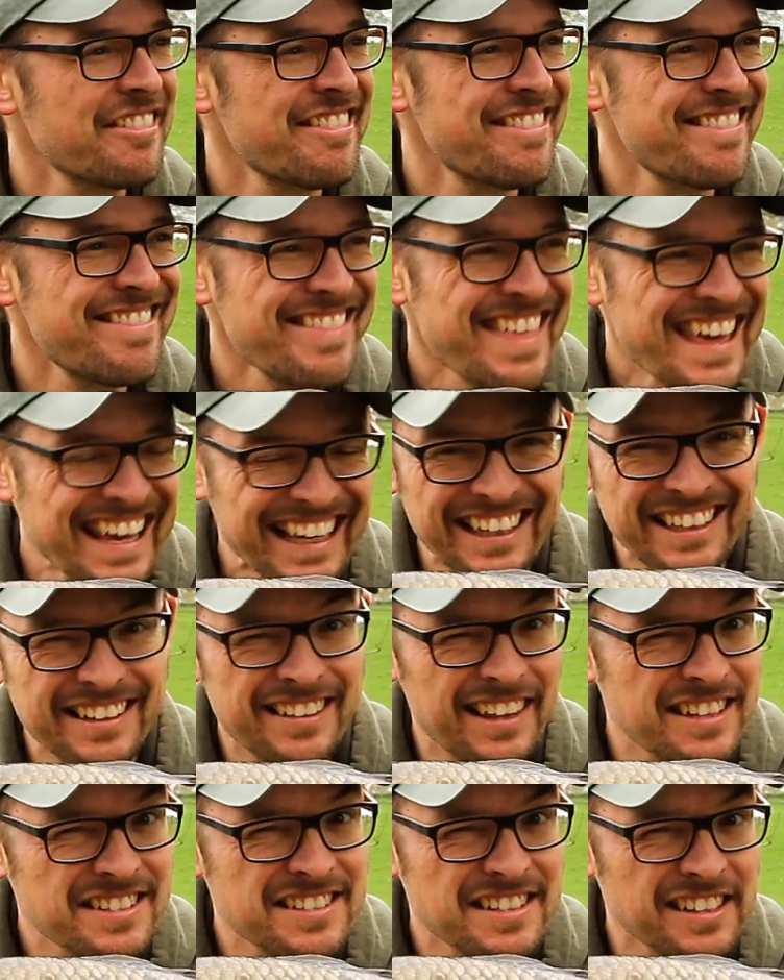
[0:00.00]
I think
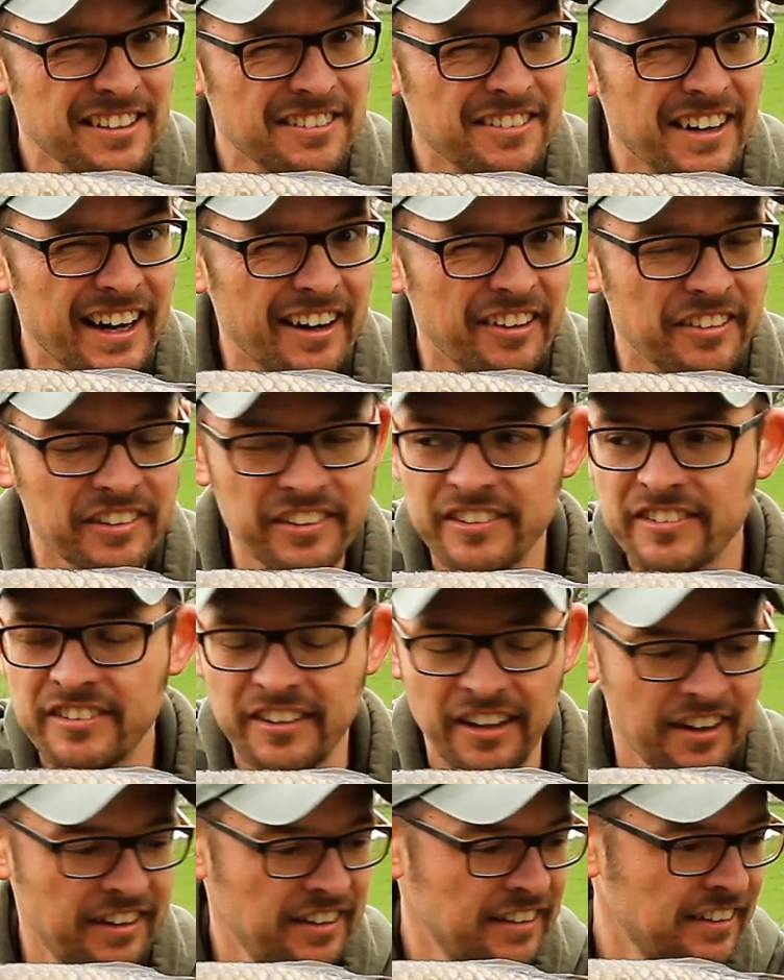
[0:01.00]
they're still around,
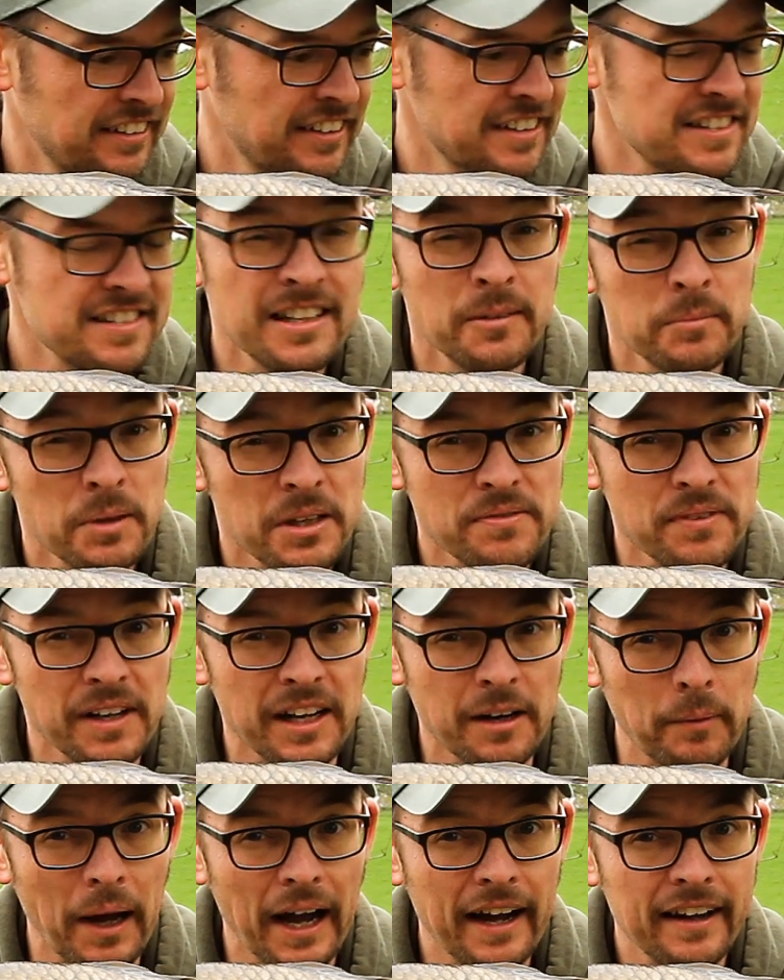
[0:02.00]
so I'm going to slip this
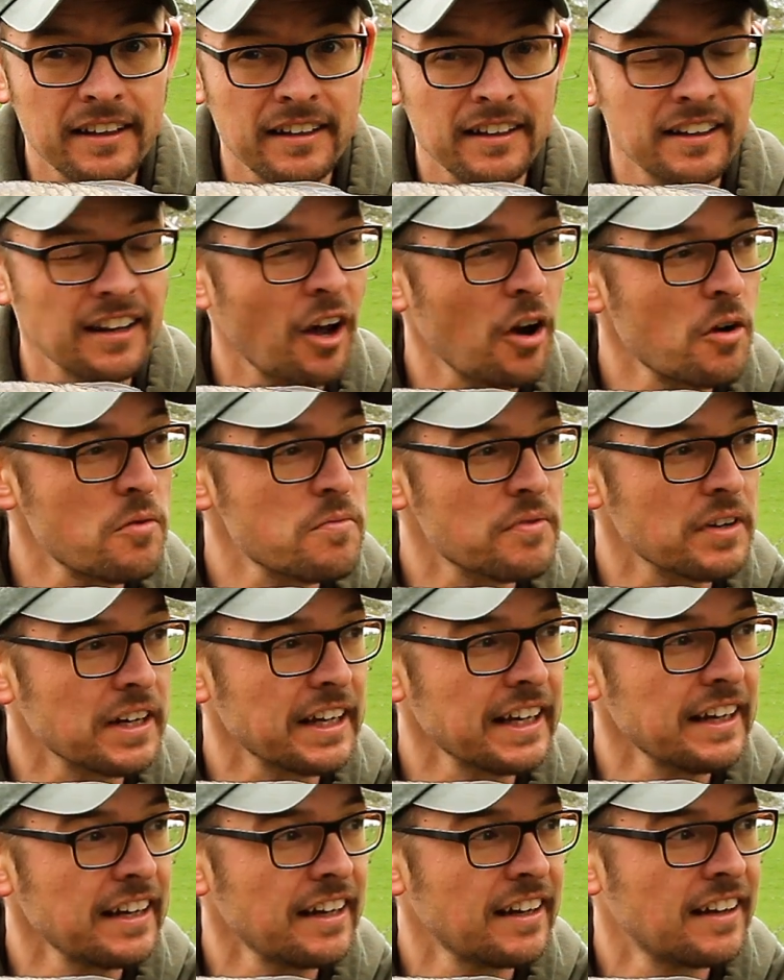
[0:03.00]
fella back,
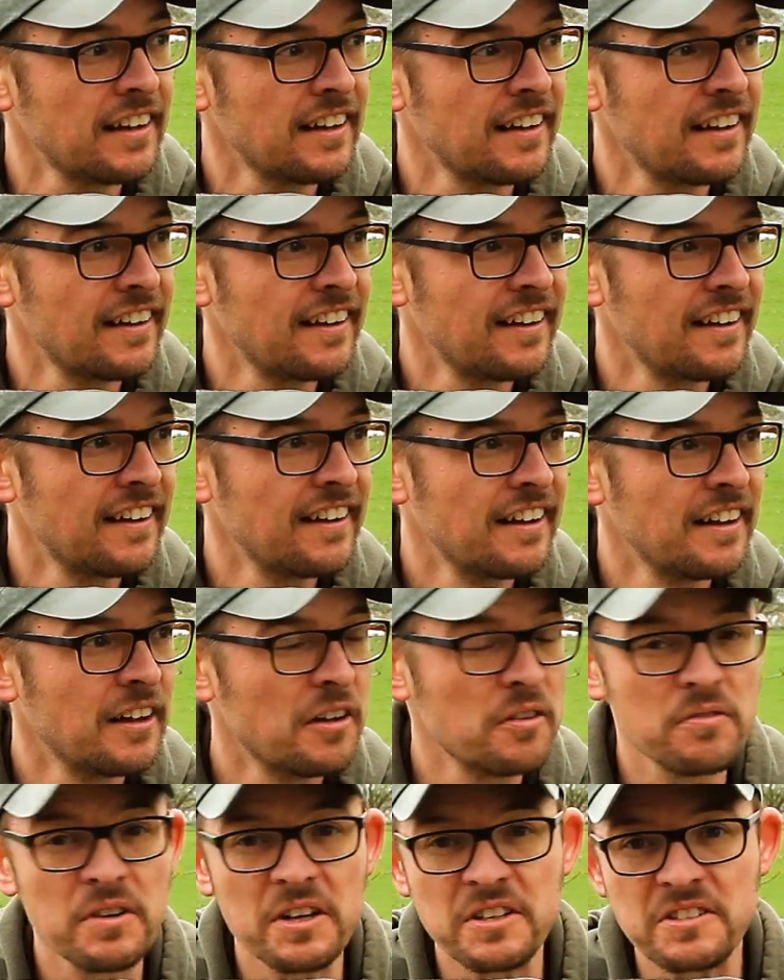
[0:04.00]
hopefully.
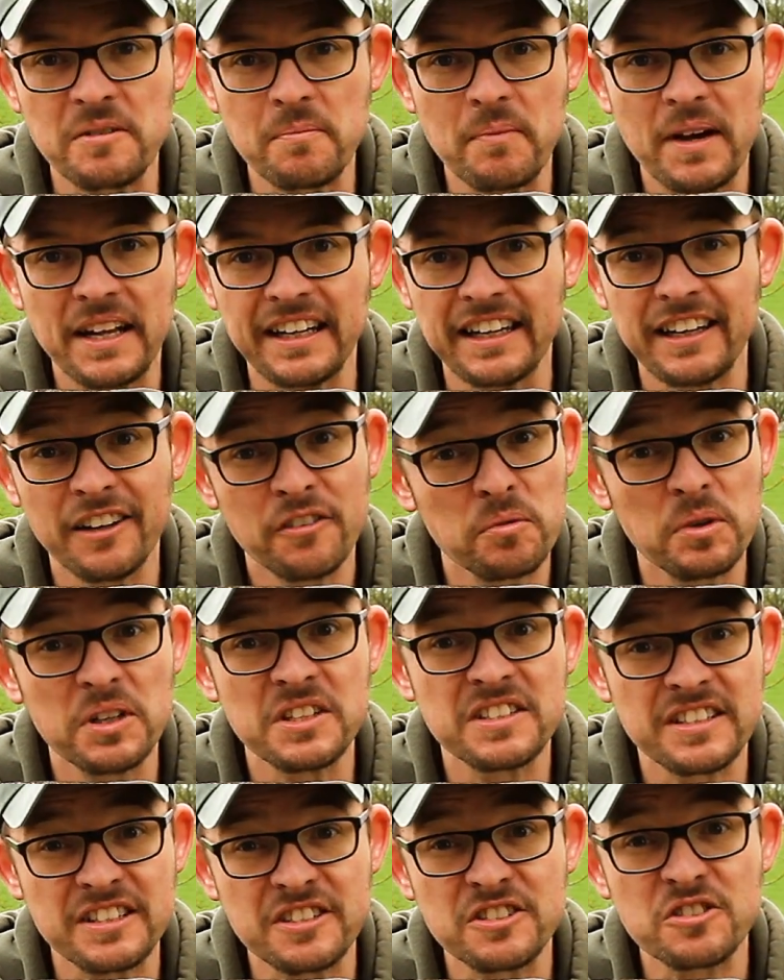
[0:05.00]
First of many. If
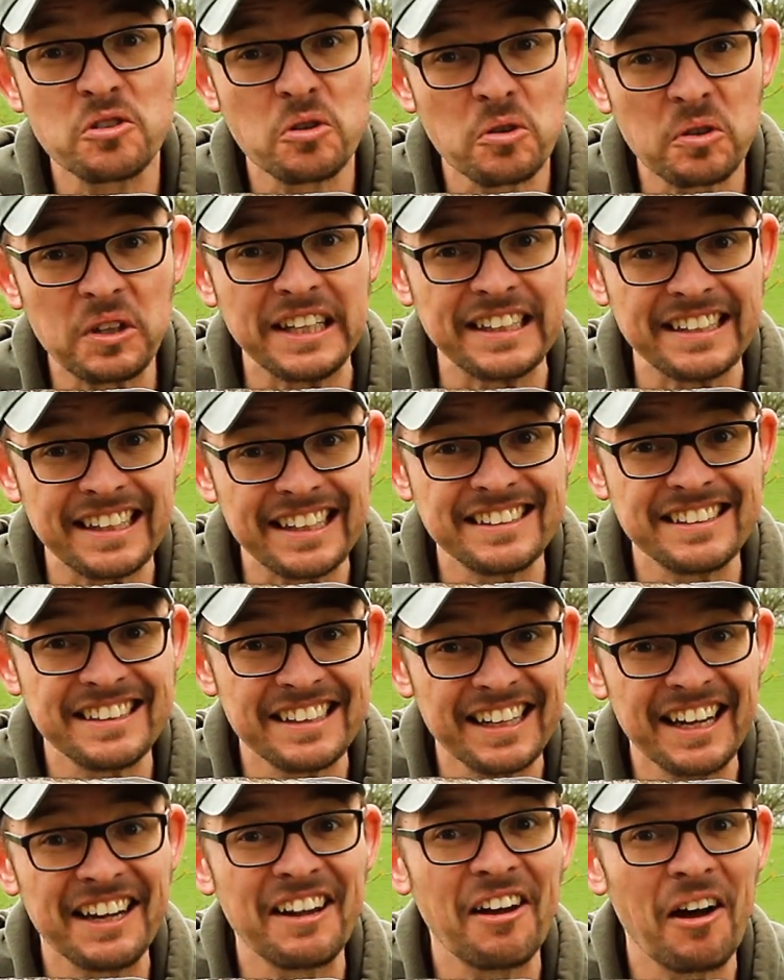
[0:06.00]
it's a stalking day
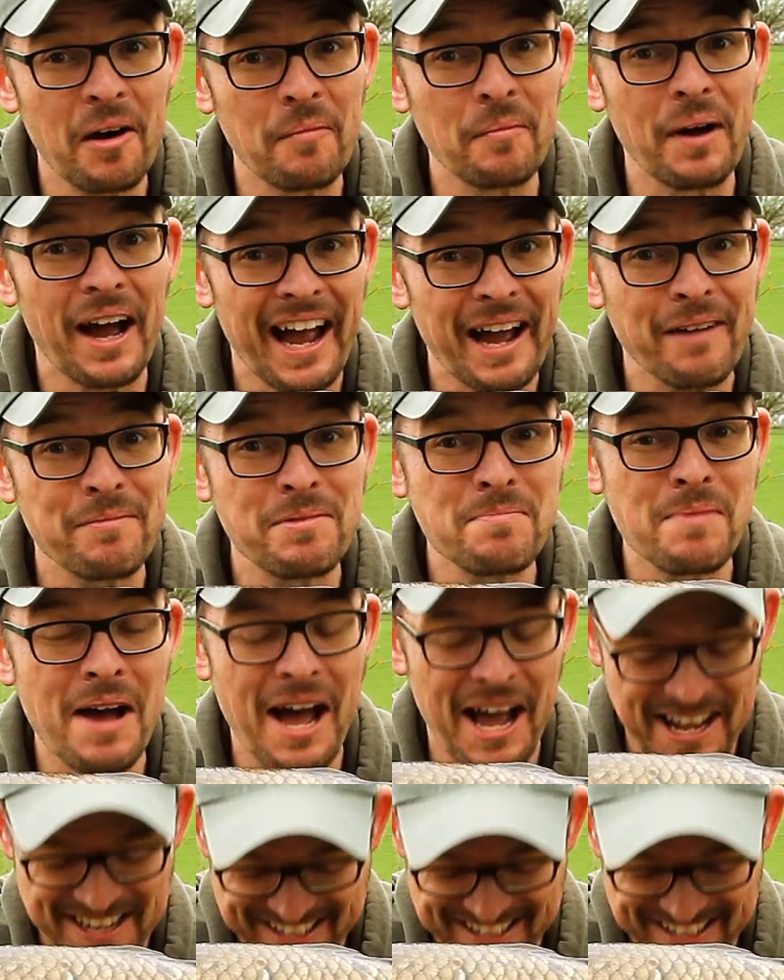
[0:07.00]
today, I'm a happy man.